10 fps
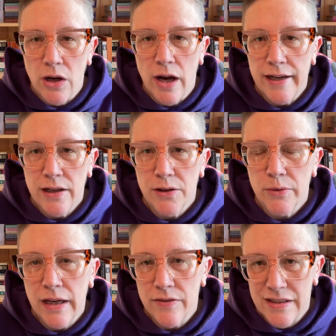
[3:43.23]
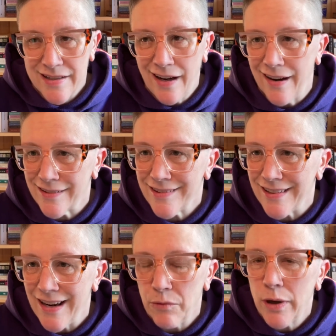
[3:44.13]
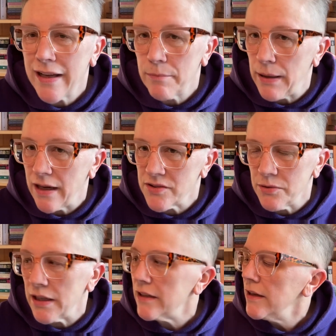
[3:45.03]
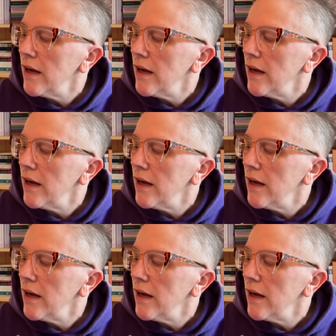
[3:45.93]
audio and the text, and I want to get back to it.